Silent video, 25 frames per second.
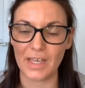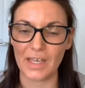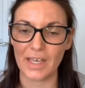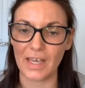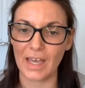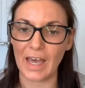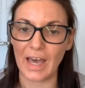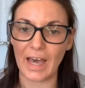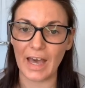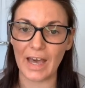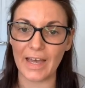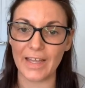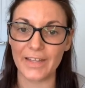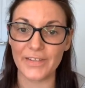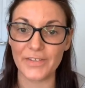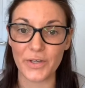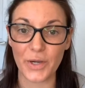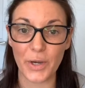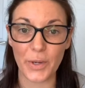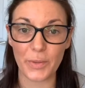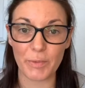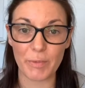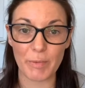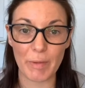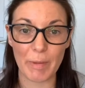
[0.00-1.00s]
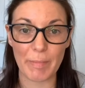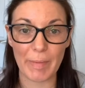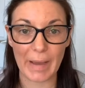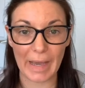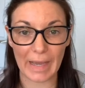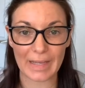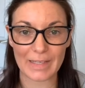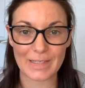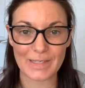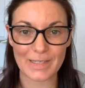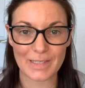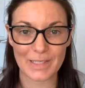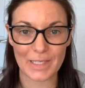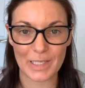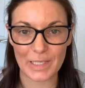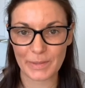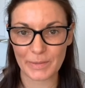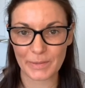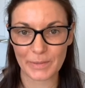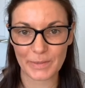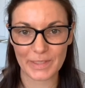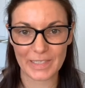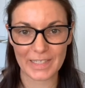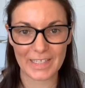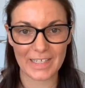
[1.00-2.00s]
And I will be back to see you all
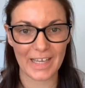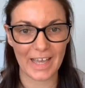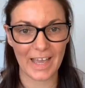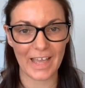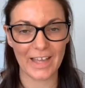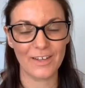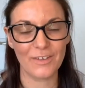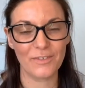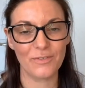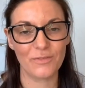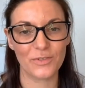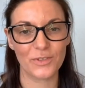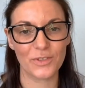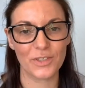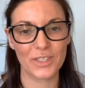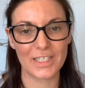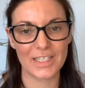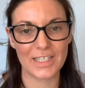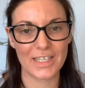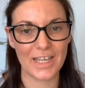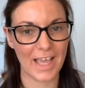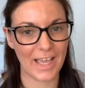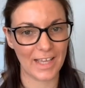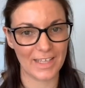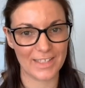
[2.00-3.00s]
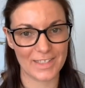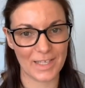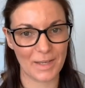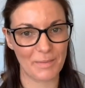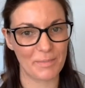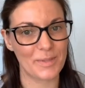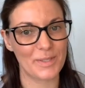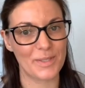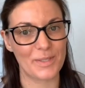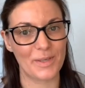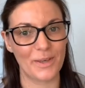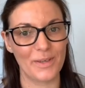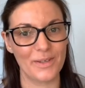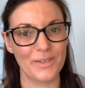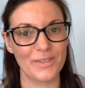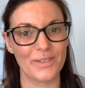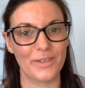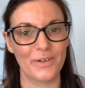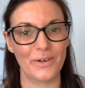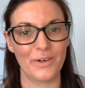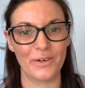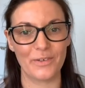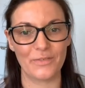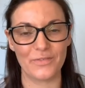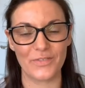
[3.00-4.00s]
again for the next episode
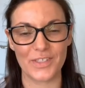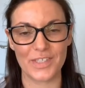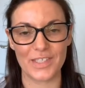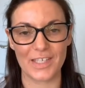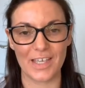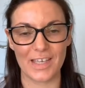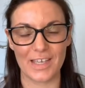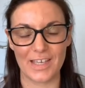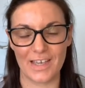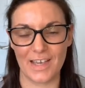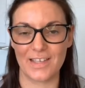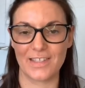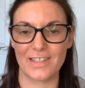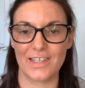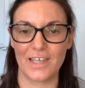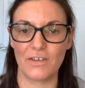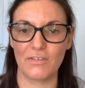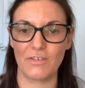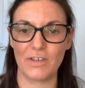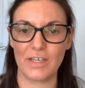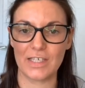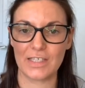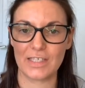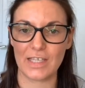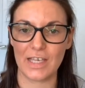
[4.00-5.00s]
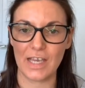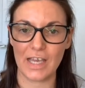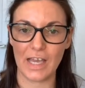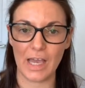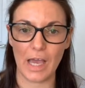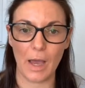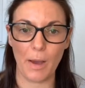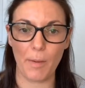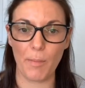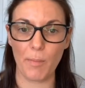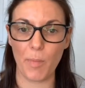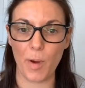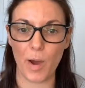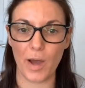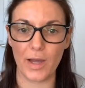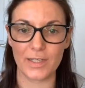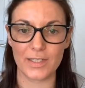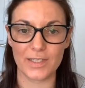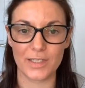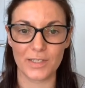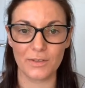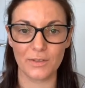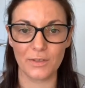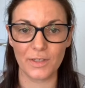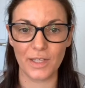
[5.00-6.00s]
of the skincare series. But
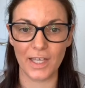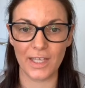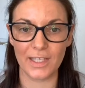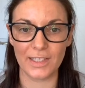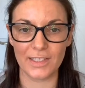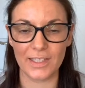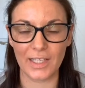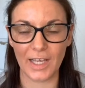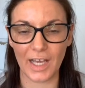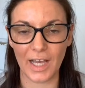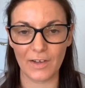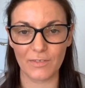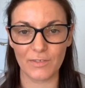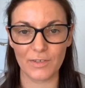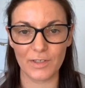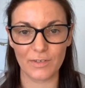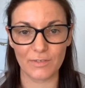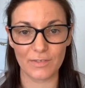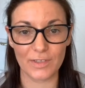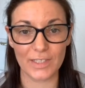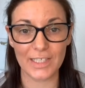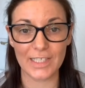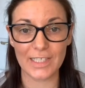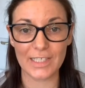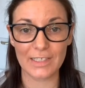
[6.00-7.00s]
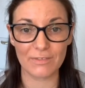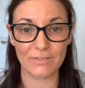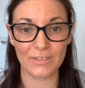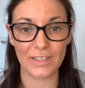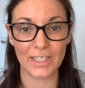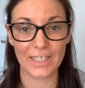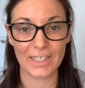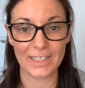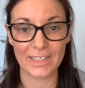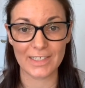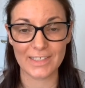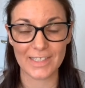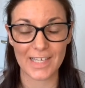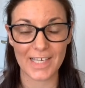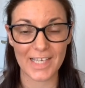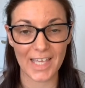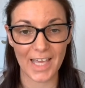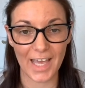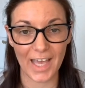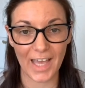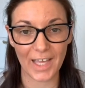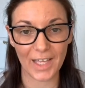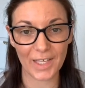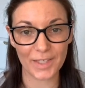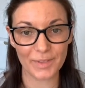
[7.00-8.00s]
until then, have a lovely evening. Take
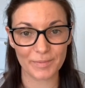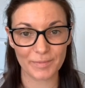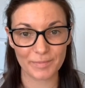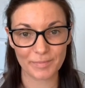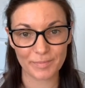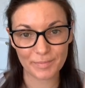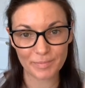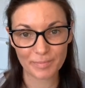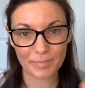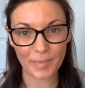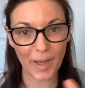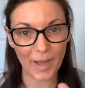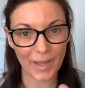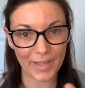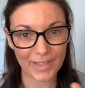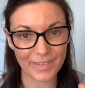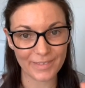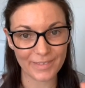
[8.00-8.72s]
care. Bye.